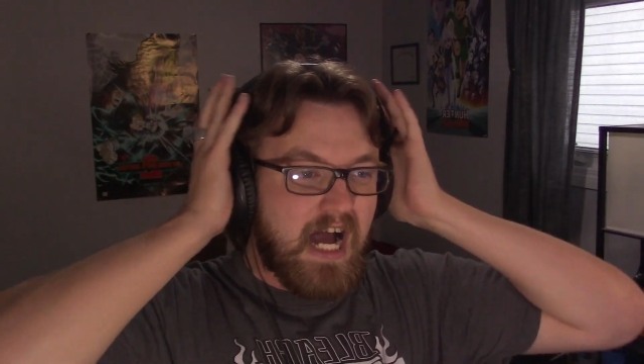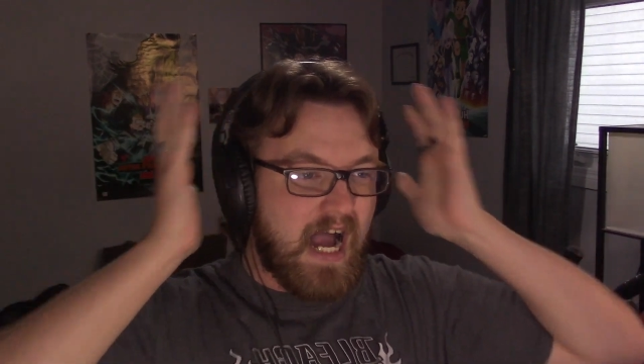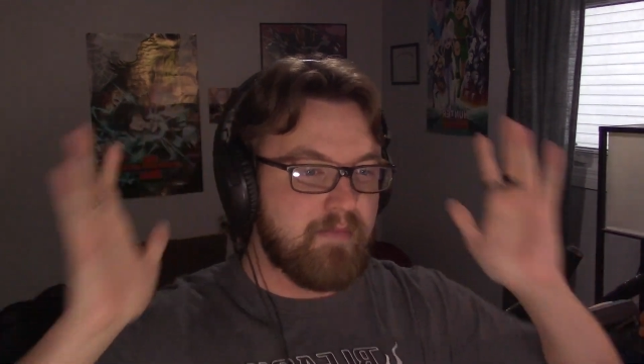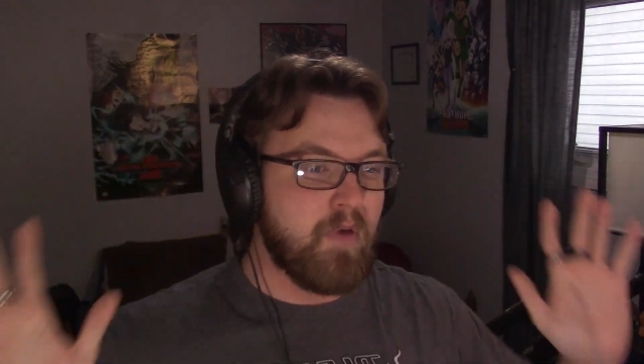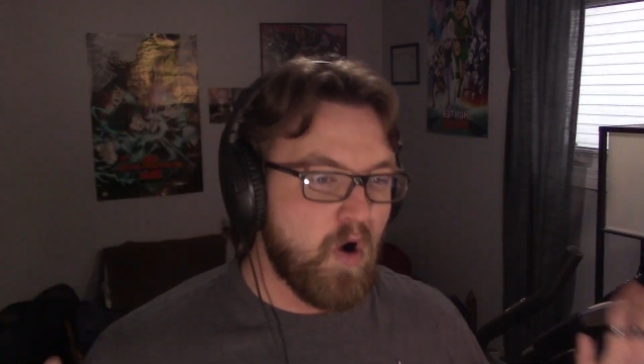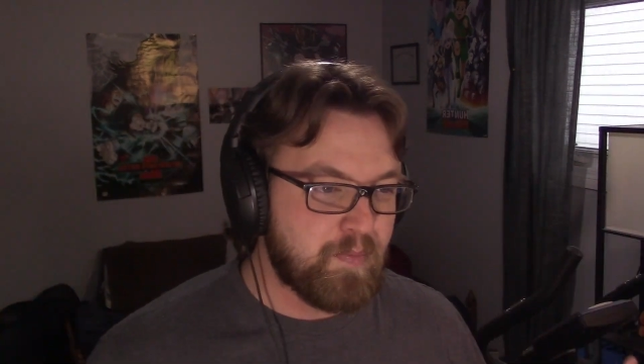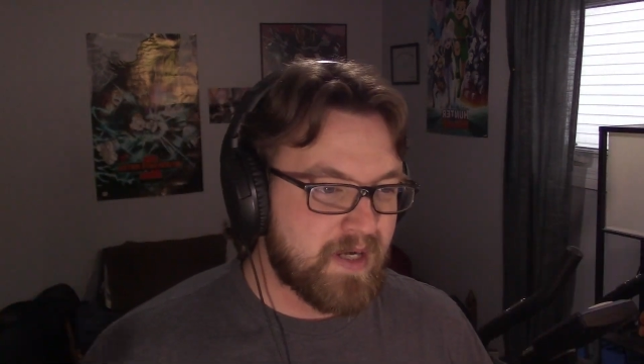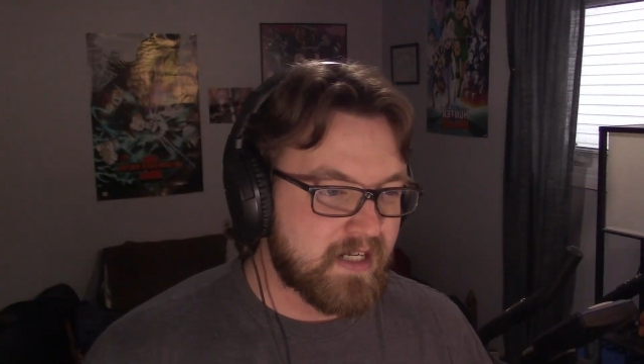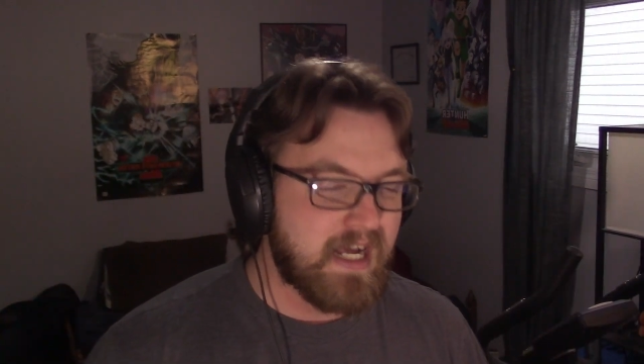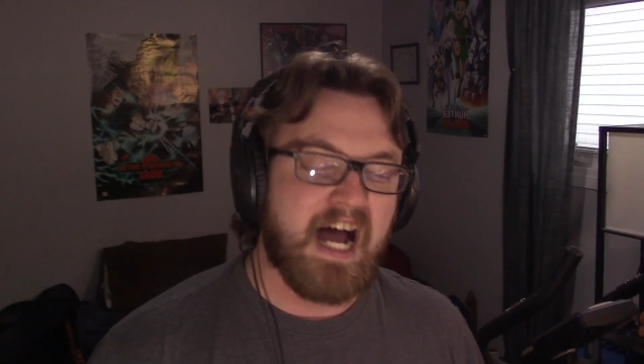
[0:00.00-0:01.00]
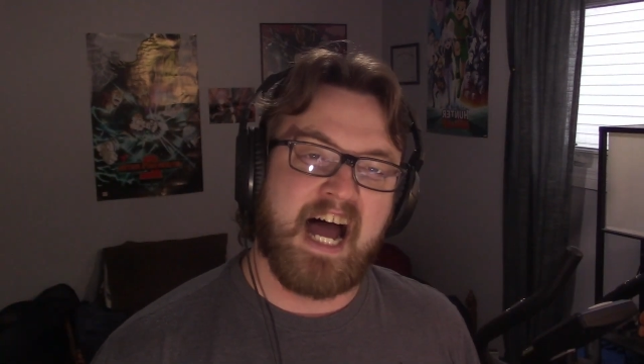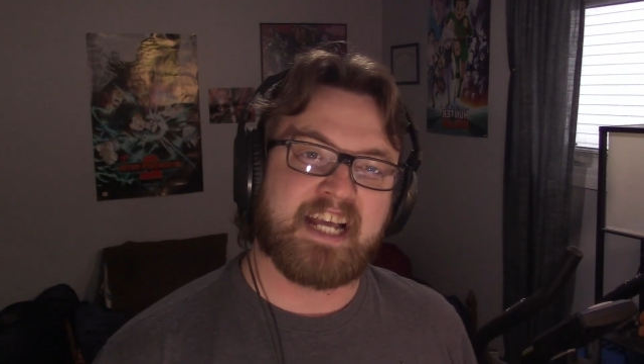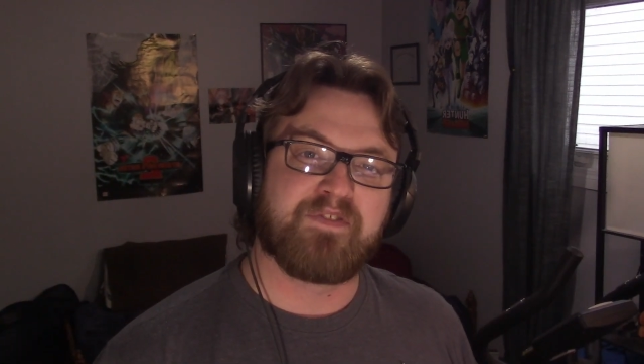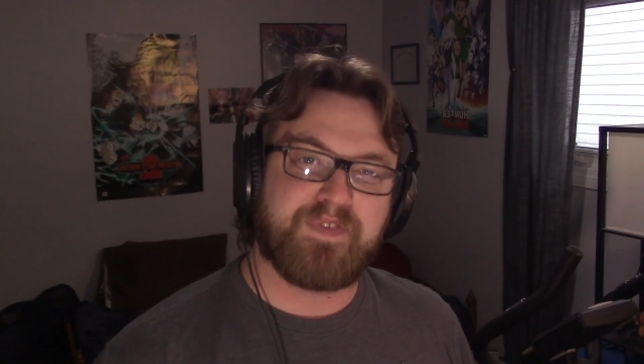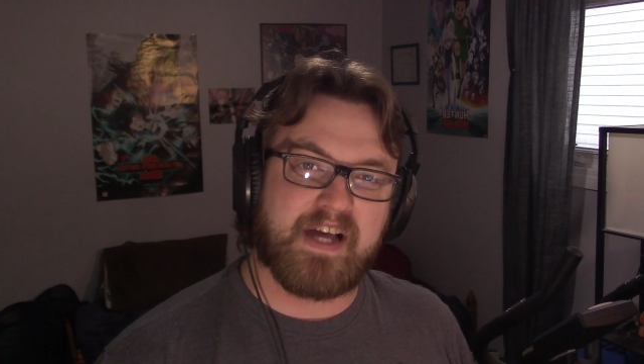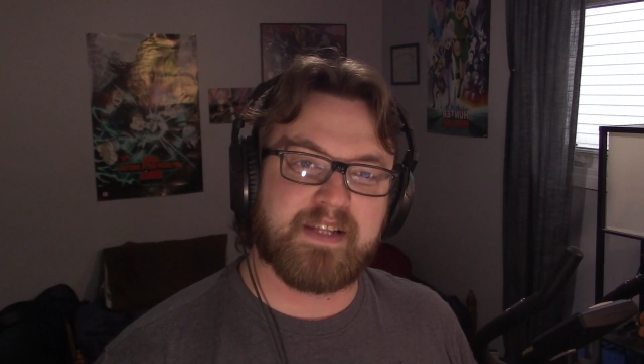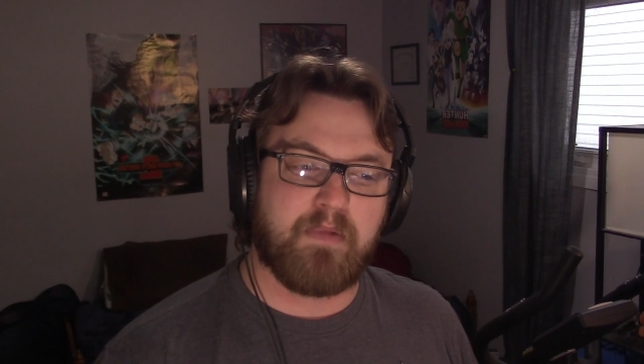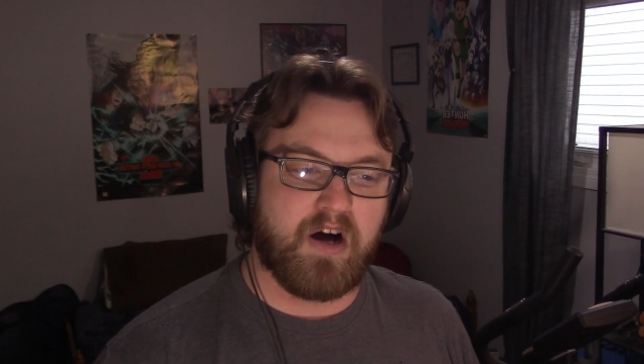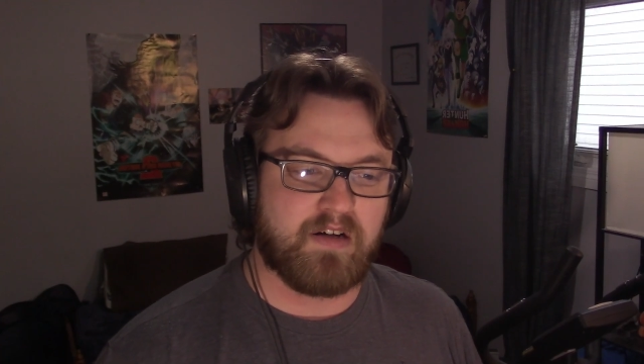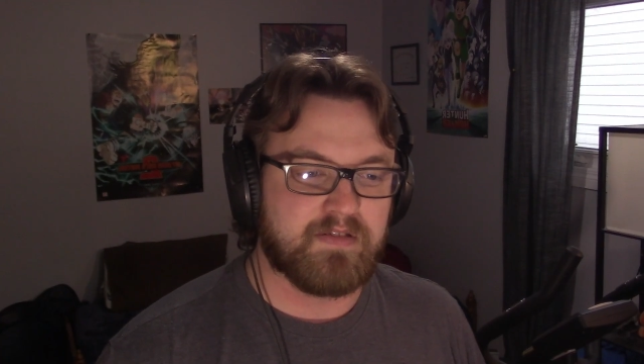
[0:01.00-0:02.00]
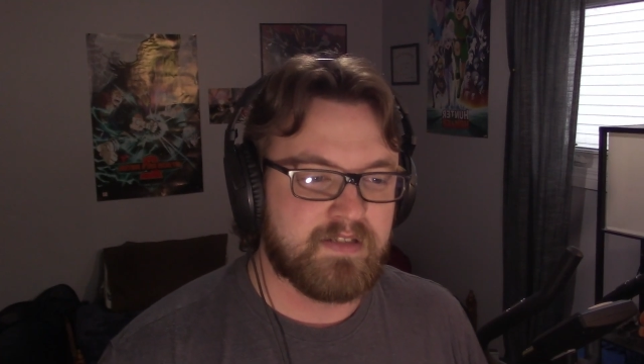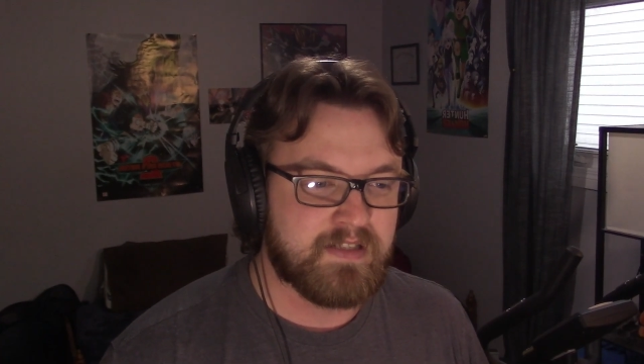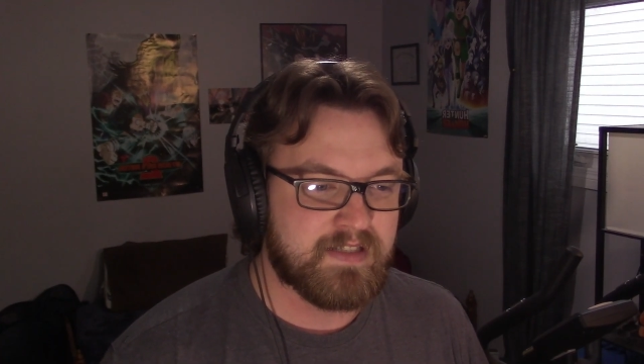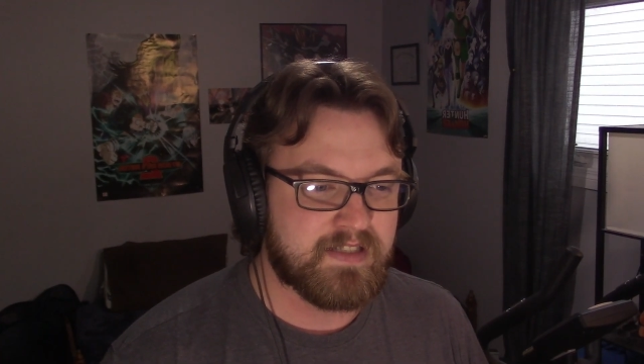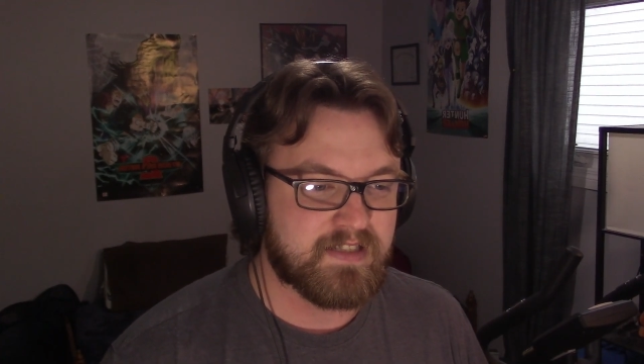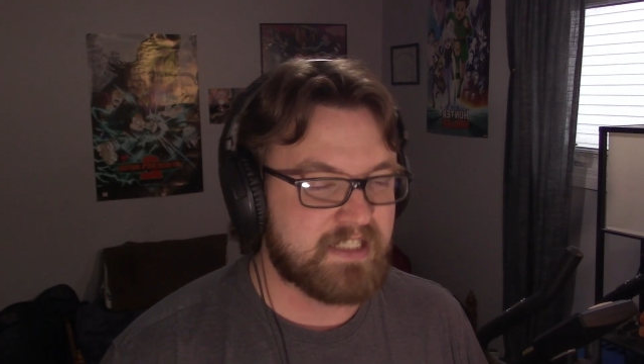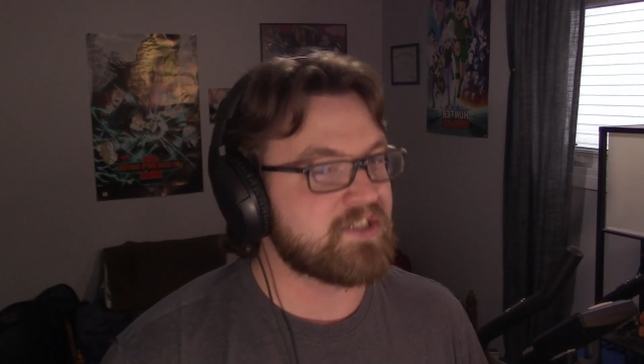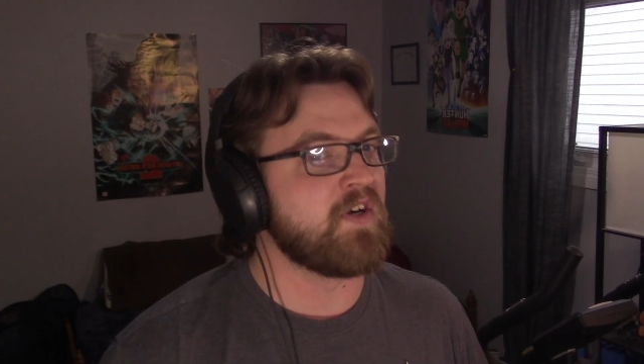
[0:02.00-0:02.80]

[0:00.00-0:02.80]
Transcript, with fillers: I'm hoping I can find them all. Let's go